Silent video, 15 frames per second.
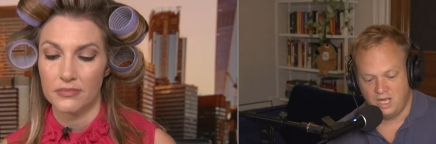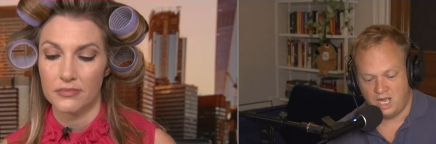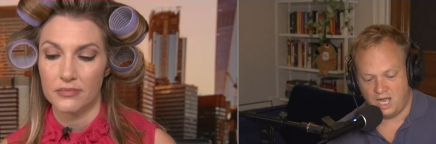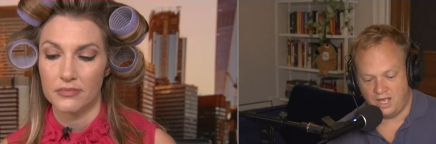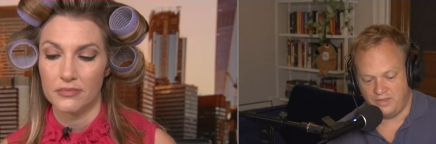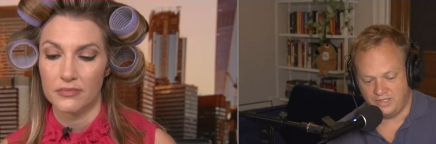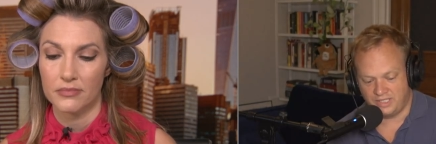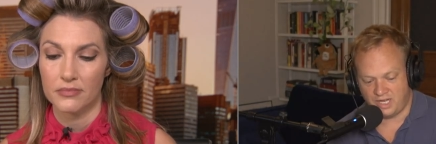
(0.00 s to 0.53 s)

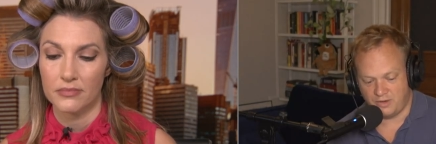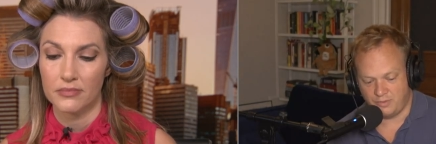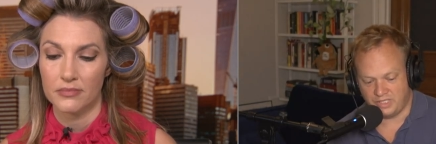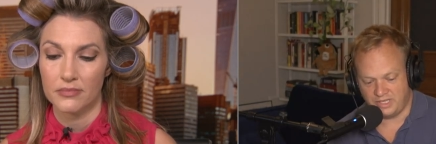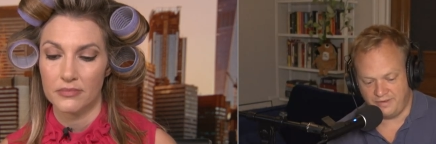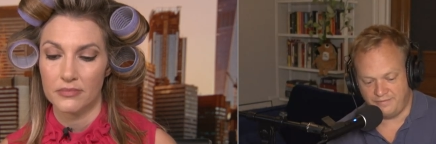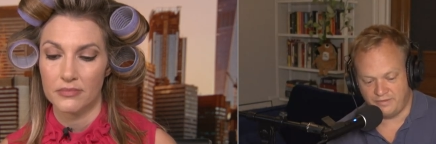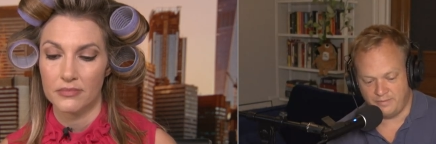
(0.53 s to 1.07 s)
Speaker 1: Uh, this guy was
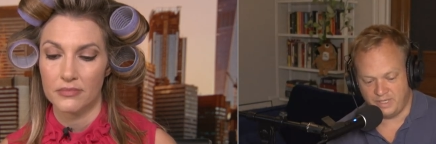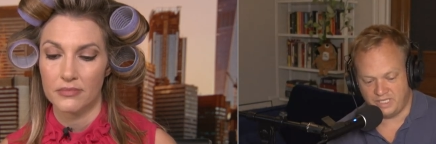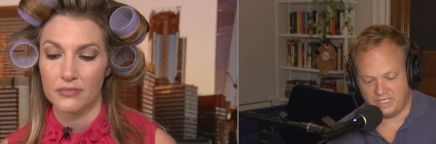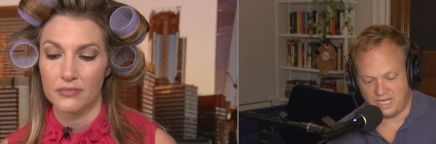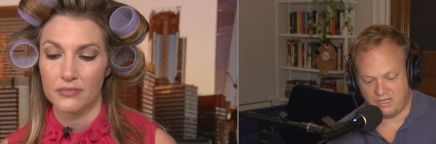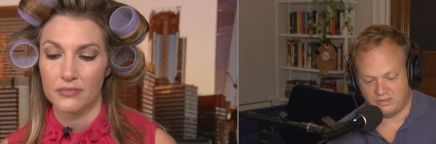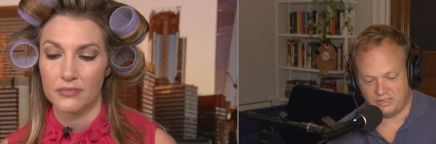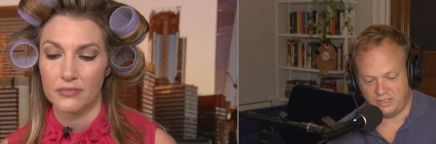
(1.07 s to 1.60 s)
infamous
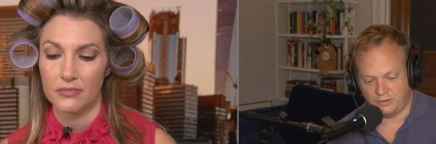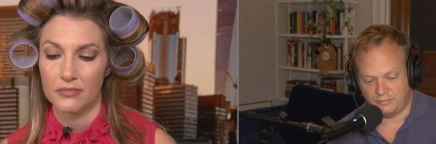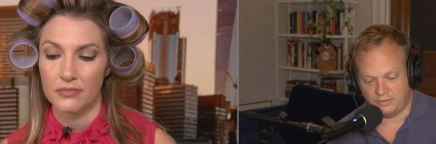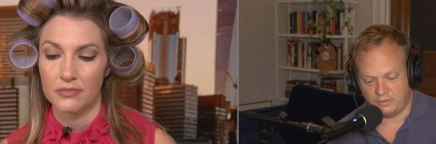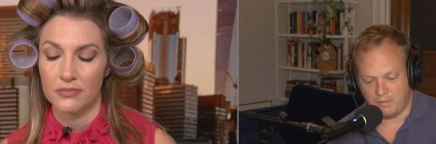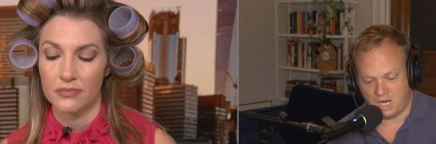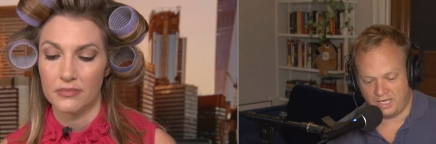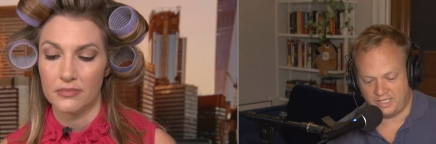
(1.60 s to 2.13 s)
out there for
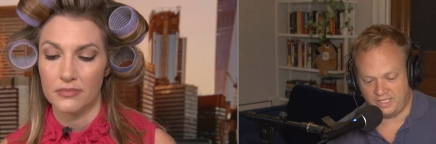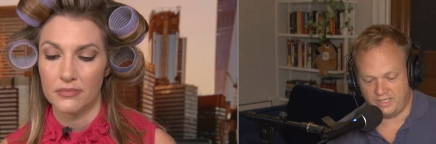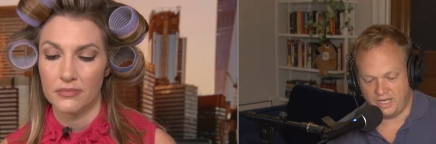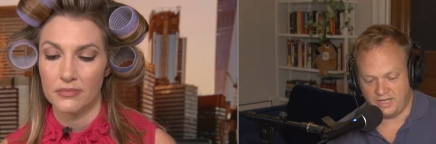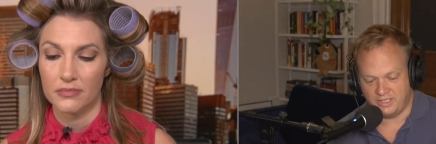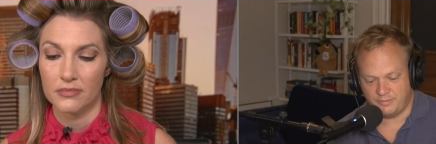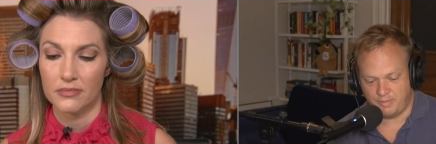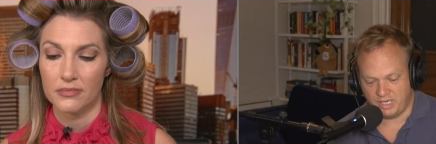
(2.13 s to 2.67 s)
mocking
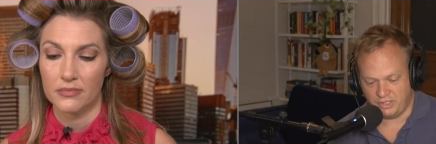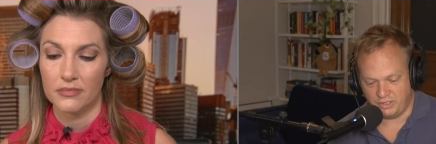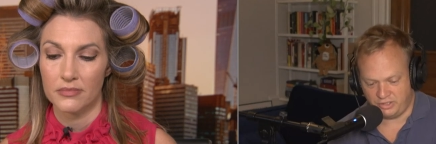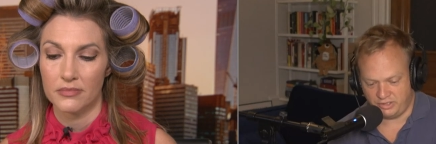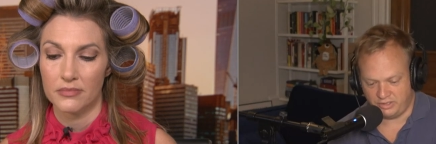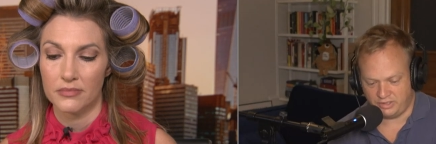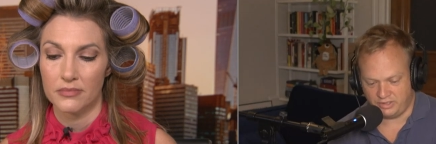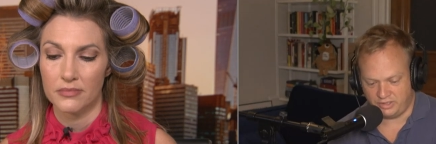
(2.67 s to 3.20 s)
AIDS
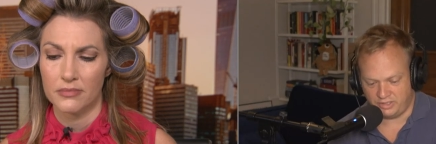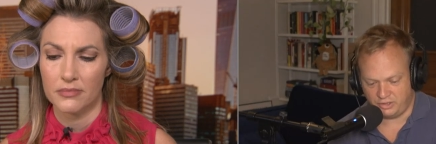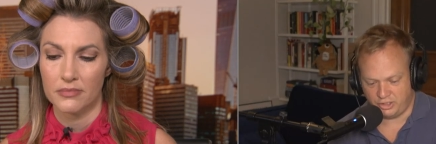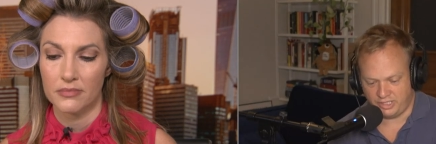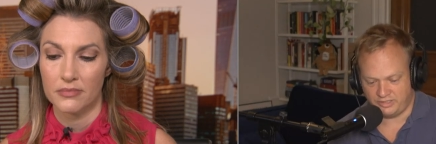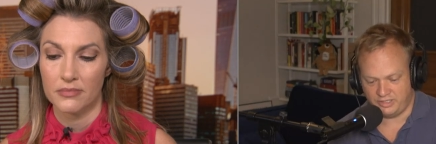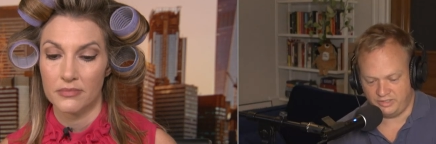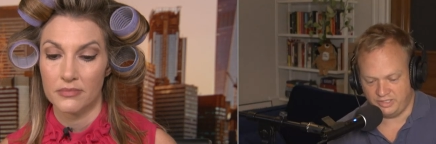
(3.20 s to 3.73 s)
patients and
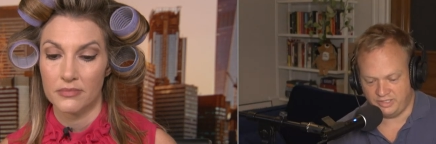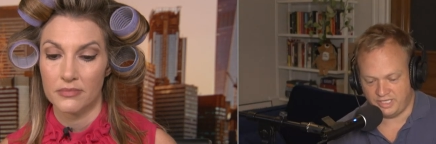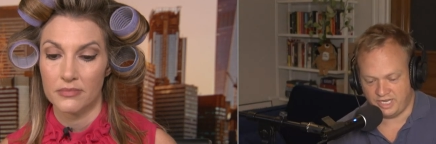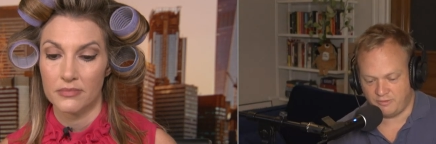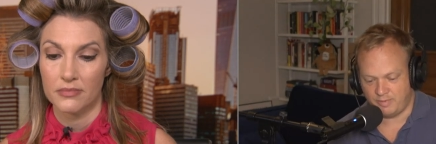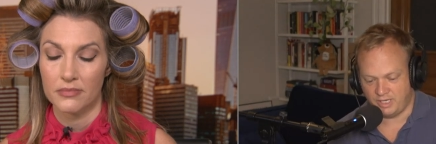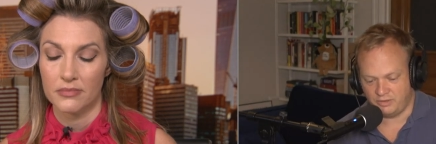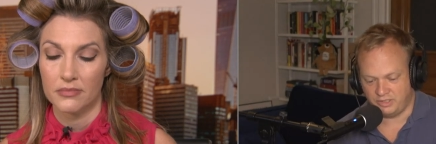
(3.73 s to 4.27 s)
suggesting the
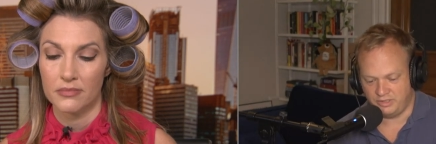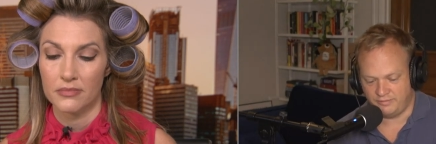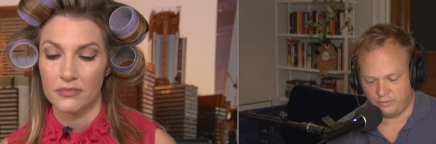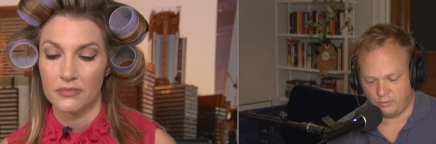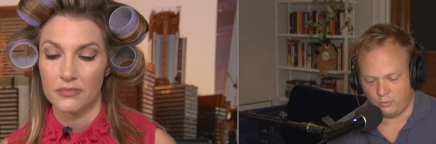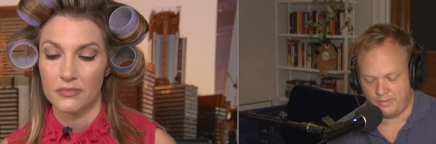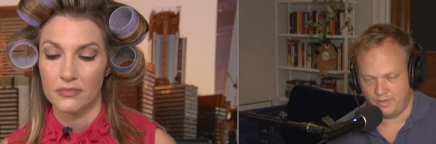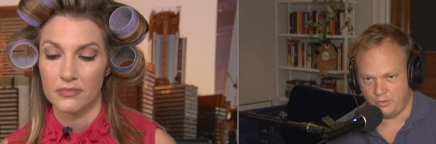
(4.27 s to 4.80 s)
death penalty for
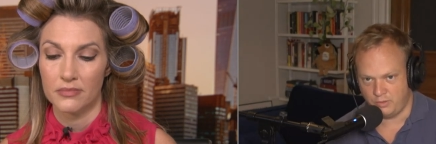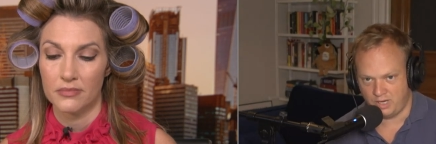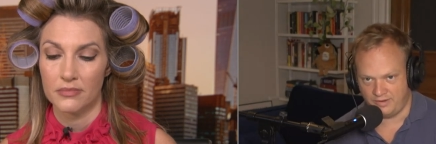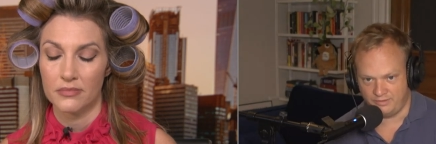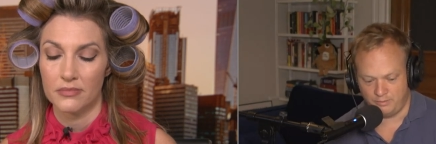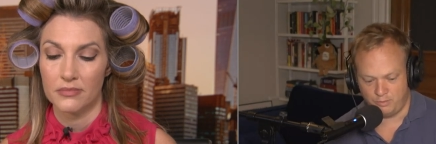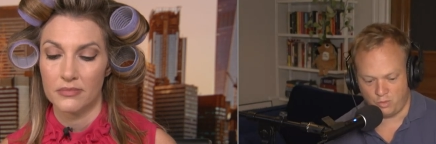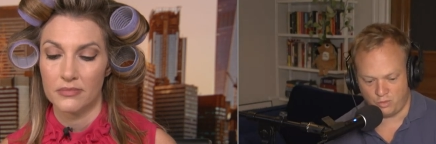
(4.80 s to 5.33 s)
women who have
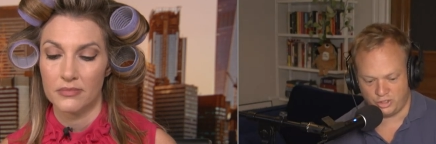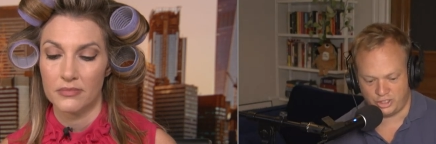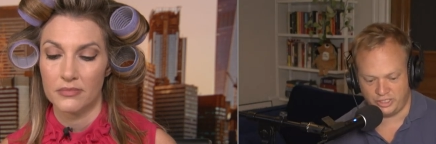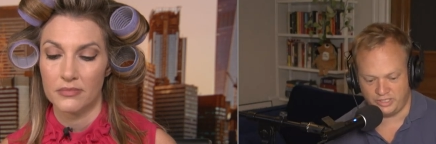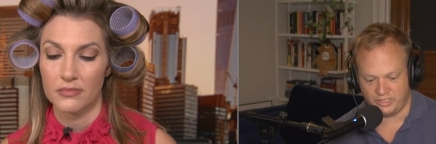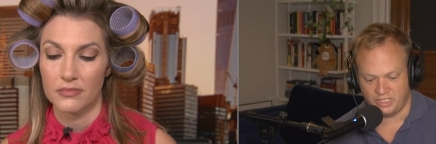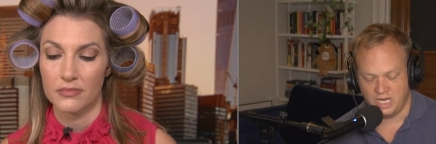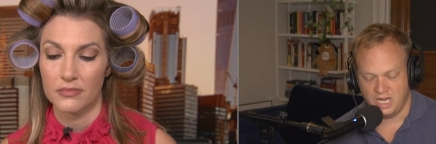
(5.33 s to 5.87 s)

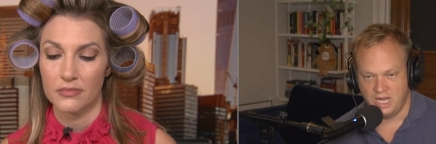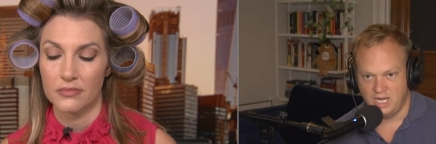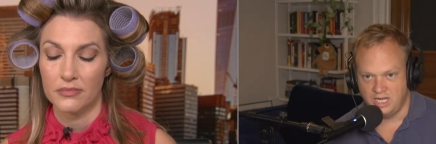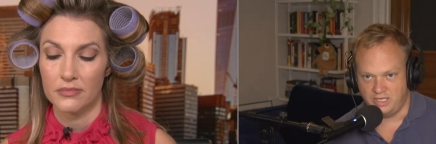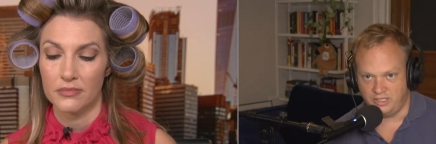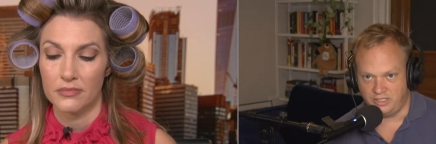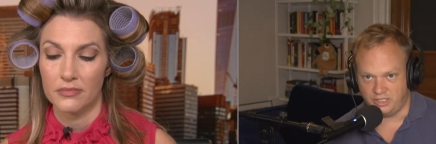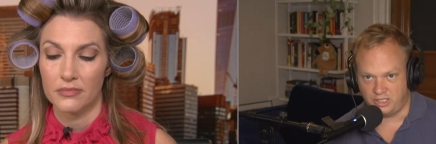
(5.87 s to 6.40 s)
abortions.
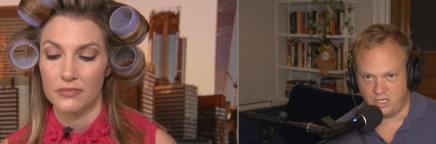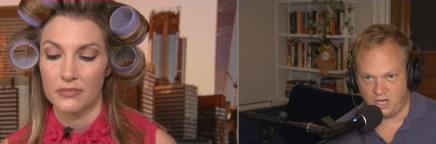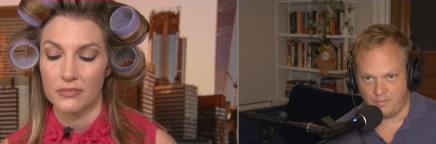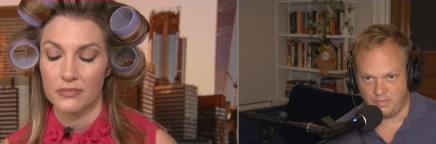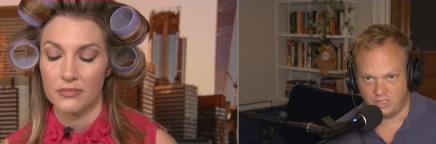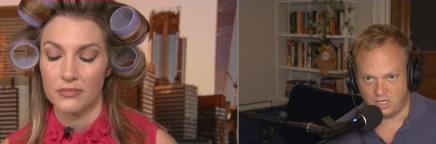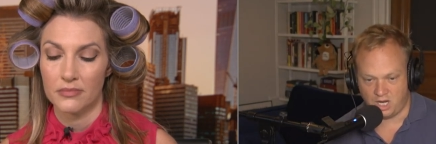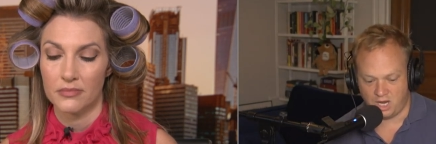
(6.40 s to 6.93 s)
He
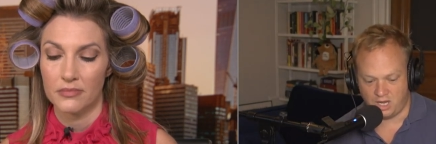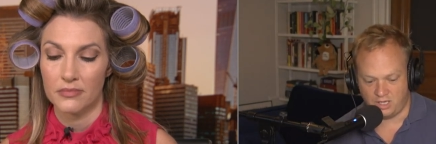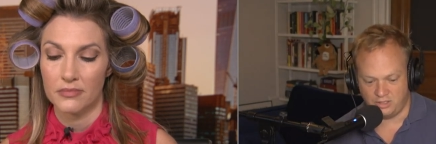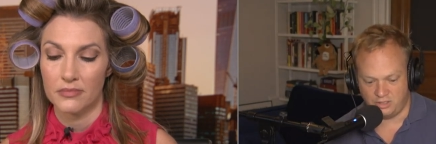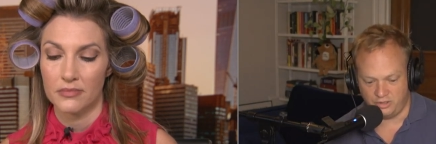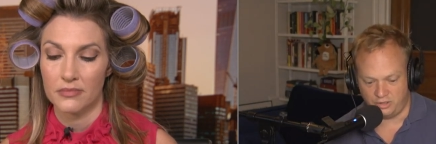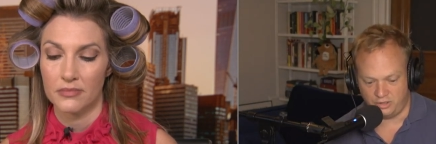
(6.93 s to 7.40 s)
succumbed uh, to the